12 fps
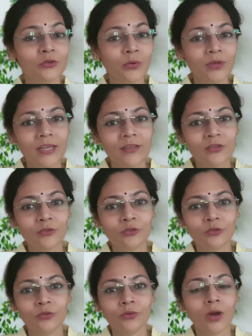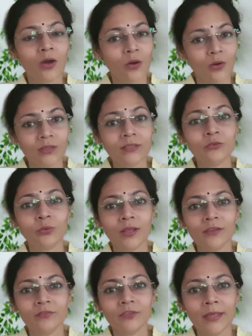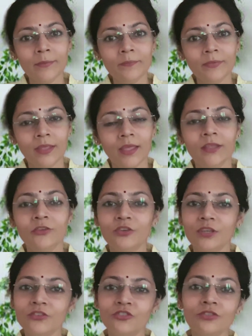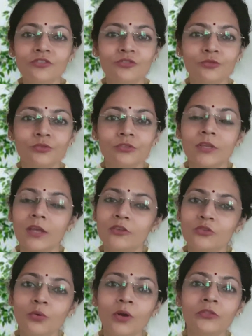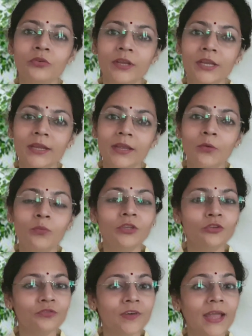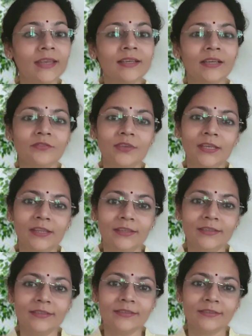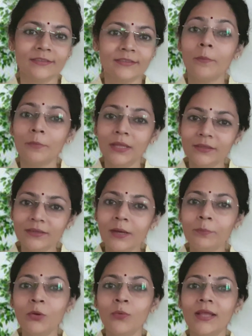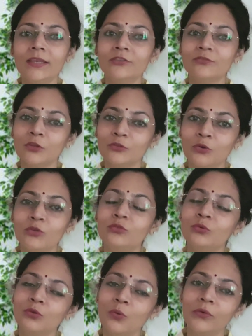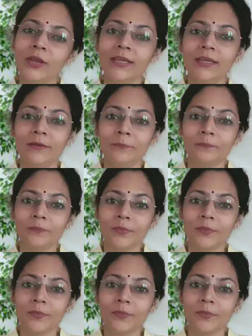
don't need to do all the 12 of them. You can just choose 2 or 3 which you find convenient. Method number 1 is for those who know Reiki.